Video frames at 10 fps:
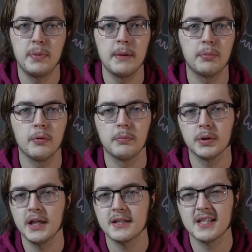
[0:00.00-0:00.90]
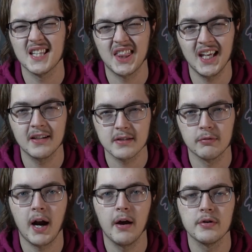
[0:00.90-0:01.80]
resolution video
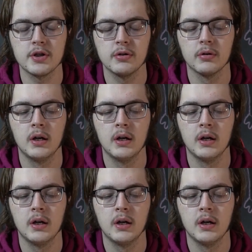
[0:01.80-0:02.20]
where I just